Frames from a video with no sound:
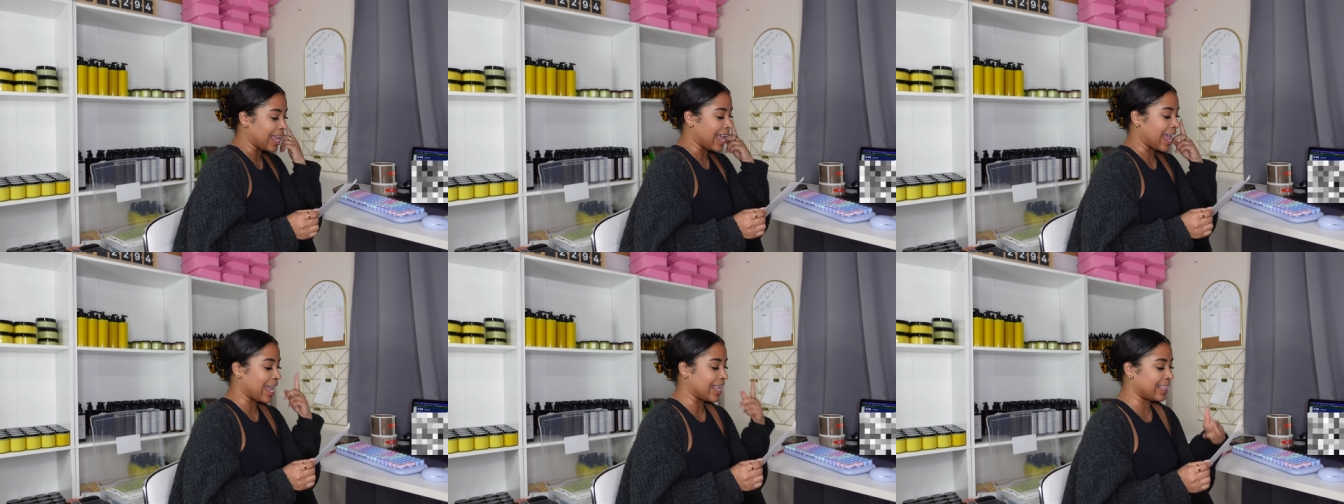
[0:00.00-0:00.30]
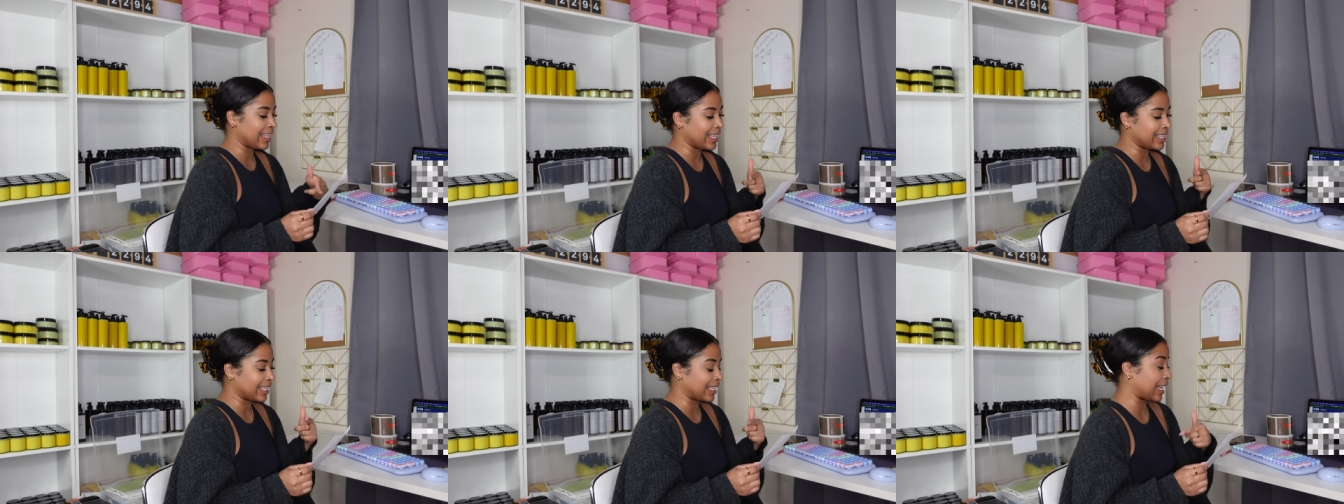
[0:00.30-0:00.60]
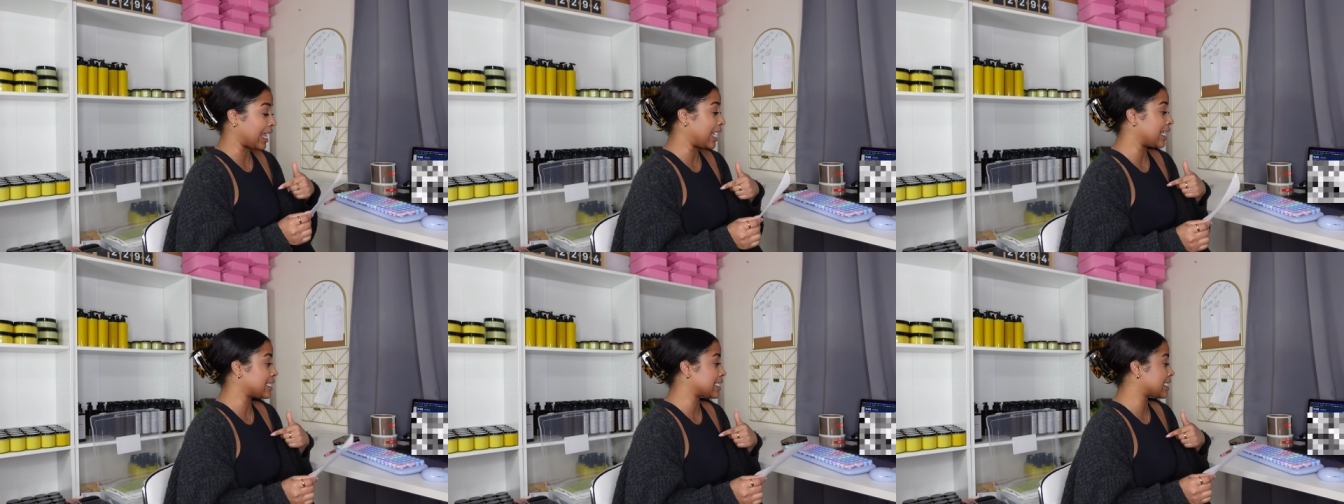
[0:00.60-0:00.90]
And then the
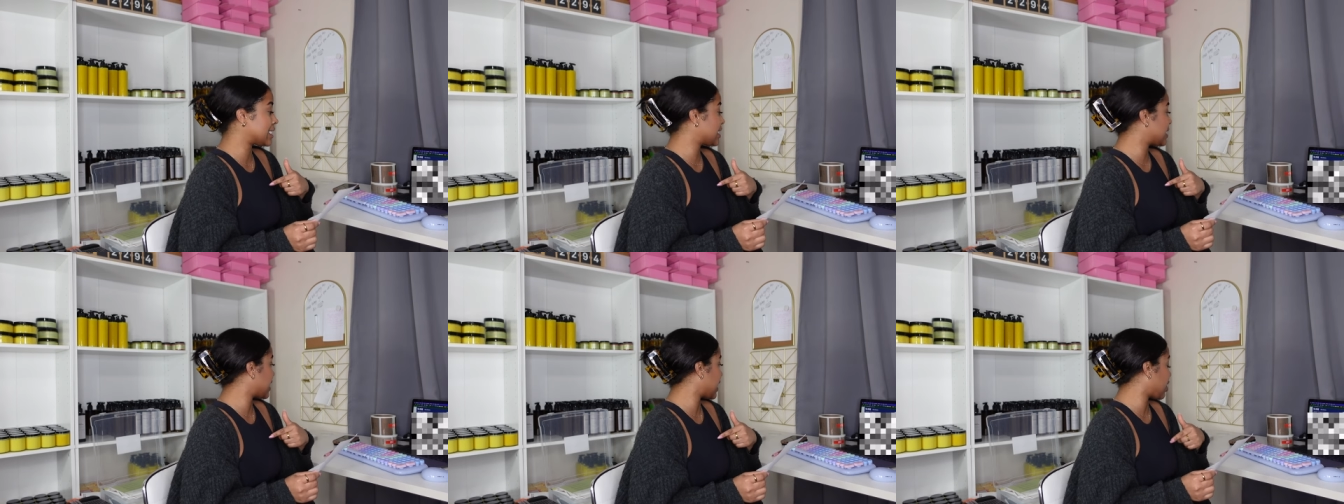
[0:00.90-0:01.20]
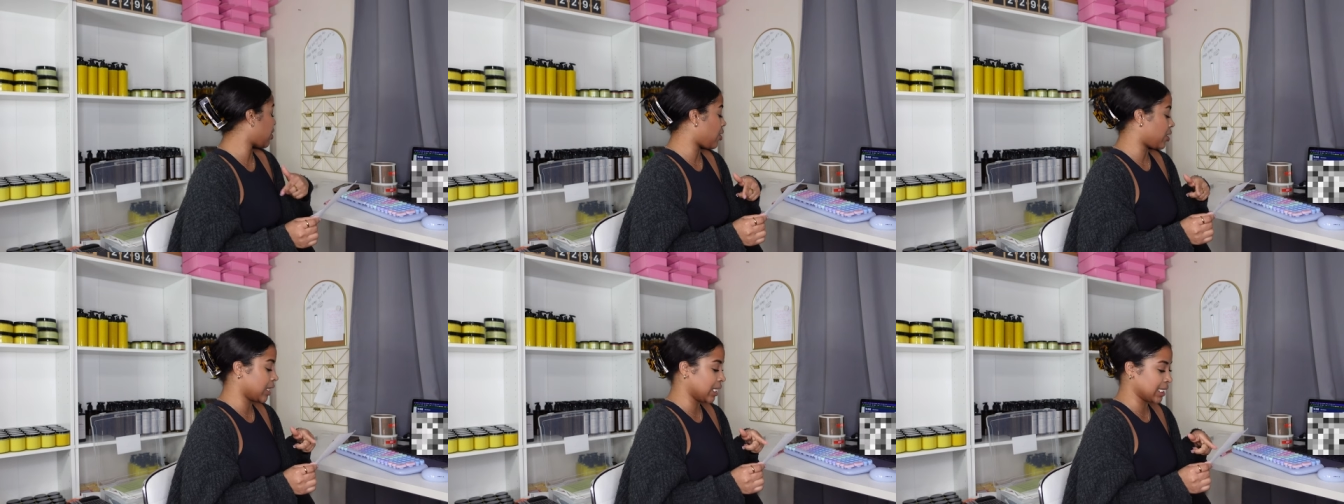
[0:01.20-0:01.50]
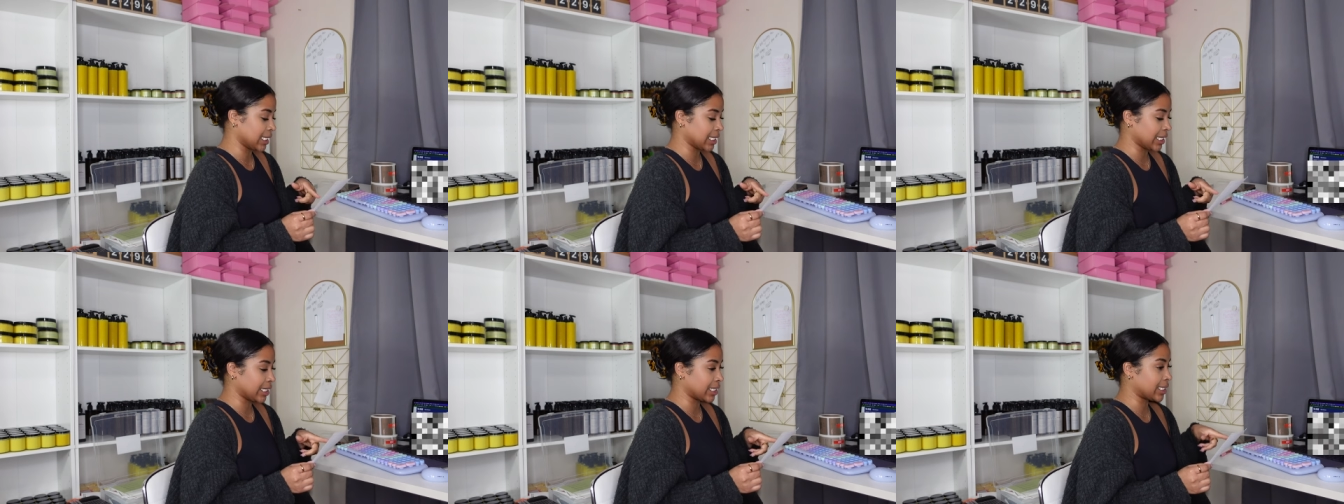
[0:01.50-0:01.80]
last thing on
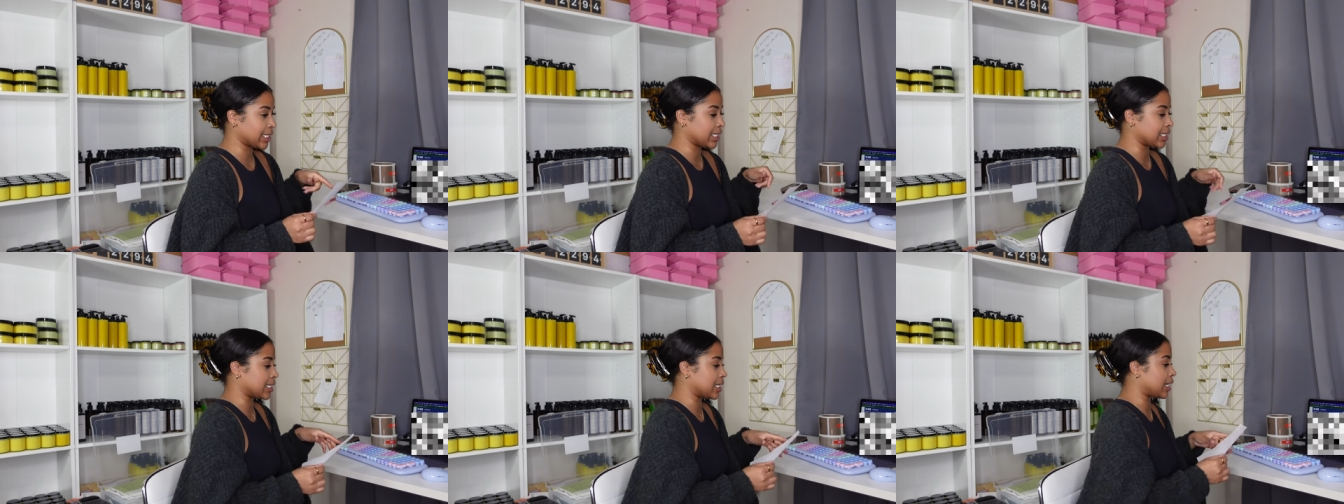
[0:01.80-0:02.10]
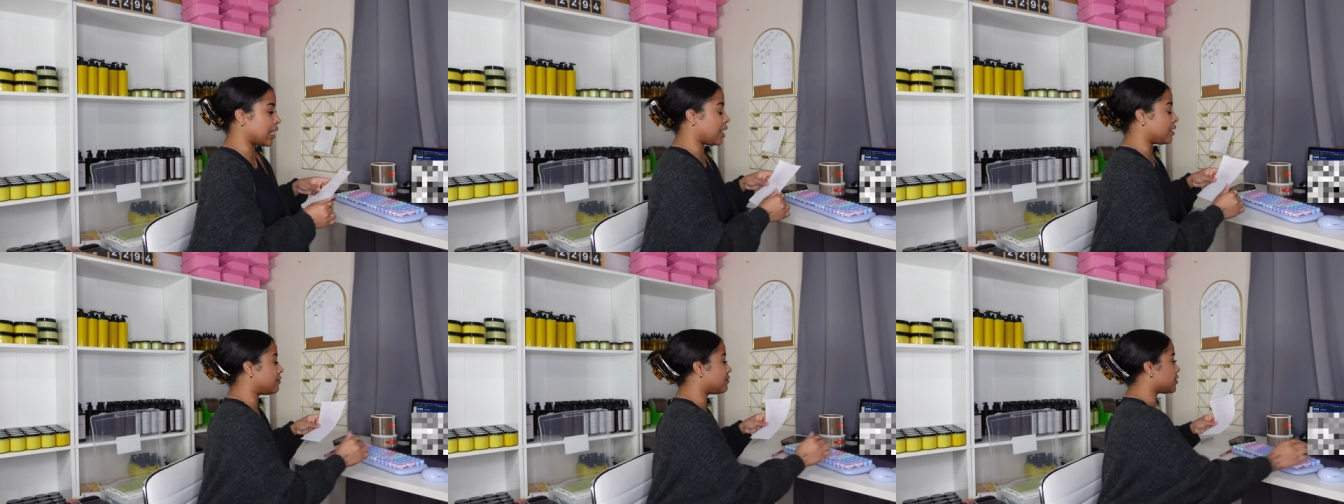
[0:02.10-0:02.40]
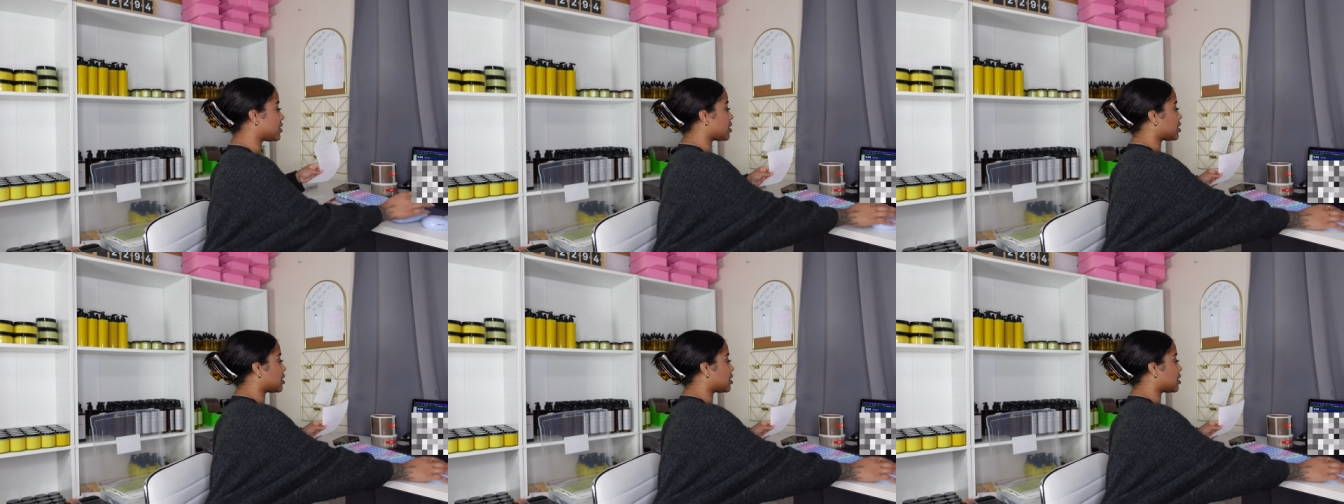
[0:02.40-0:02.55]
this list is gloves.